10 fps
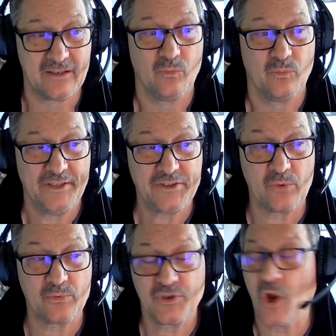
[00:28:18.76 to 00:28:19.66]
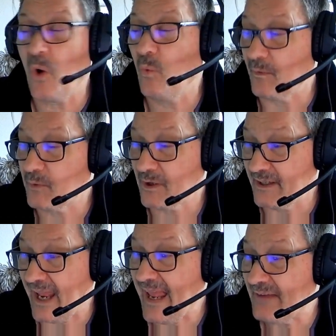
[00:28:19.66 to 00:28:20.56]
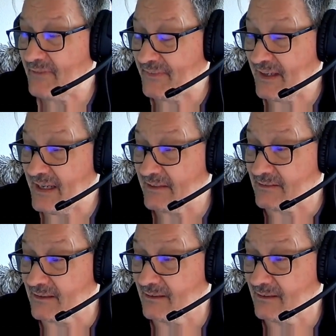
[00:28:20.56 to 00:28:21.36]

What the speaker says: we don't know what we're going to have at the end,